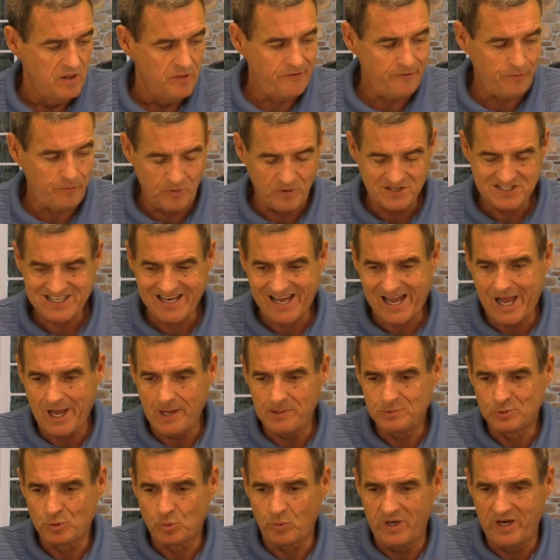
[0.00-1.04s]
There were
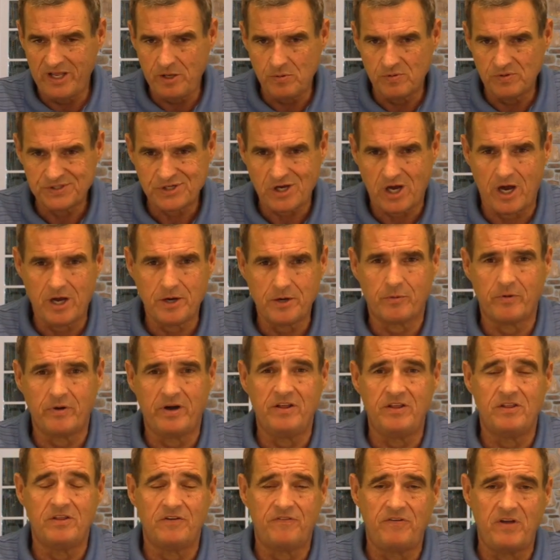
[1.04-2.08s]
times when he was
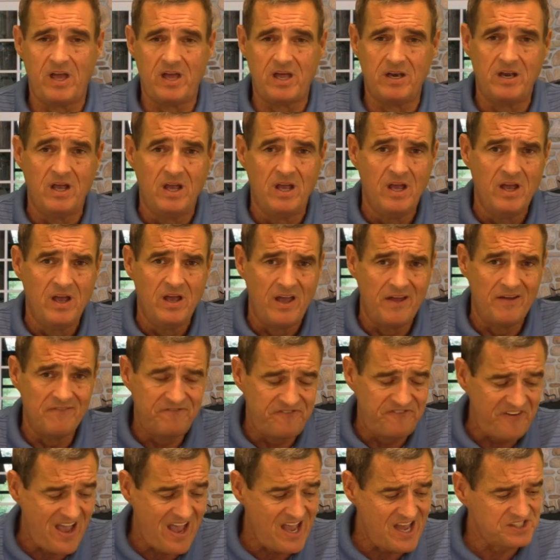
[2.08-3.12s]
hungry and,
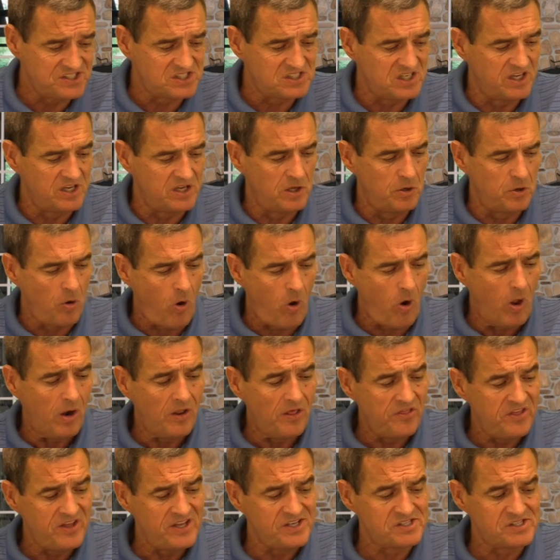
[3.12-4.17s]
and fasting and
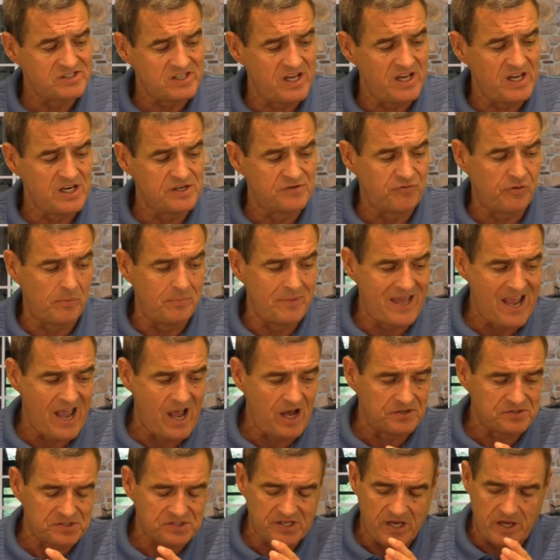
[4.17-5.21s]
all of these things from the
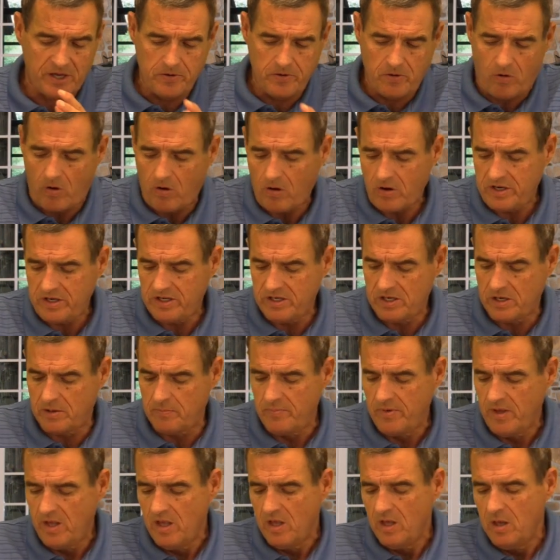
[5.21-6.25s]
outside on
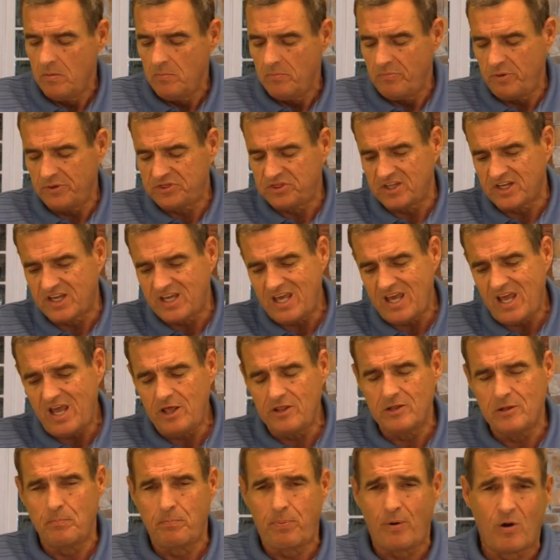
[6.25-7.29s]
him. But the
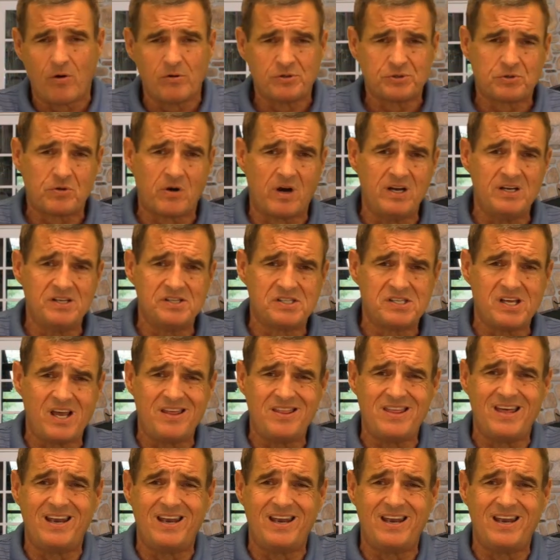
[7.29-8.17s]
key that Paul's trying to say